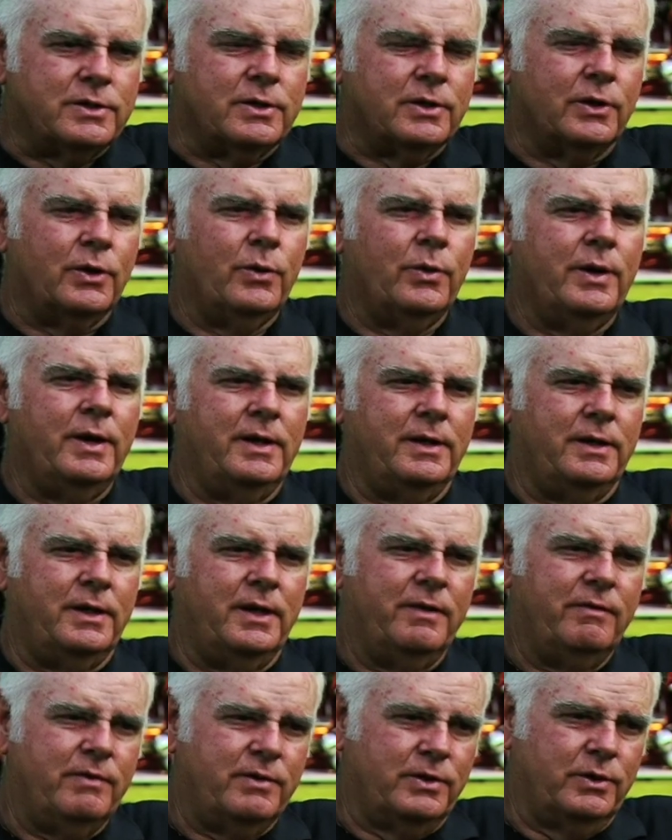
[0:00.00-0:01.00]
to go ahead and
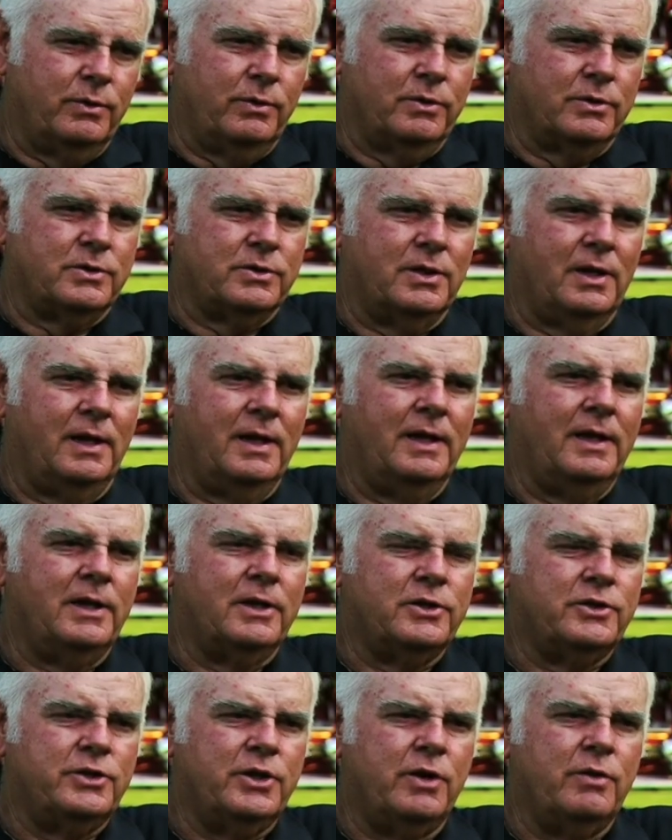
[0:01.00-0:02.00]
give it to us, to let
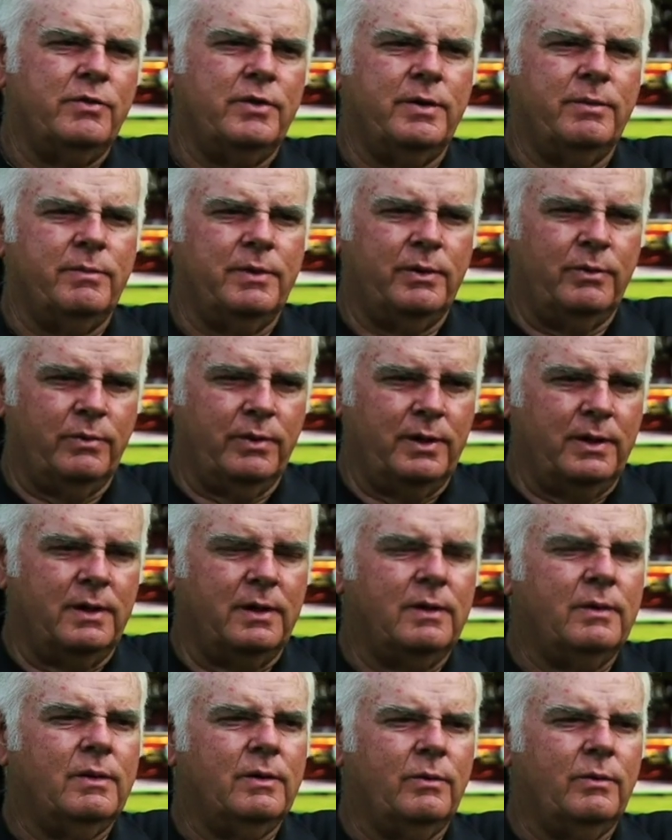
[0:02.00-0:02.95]
us show them that we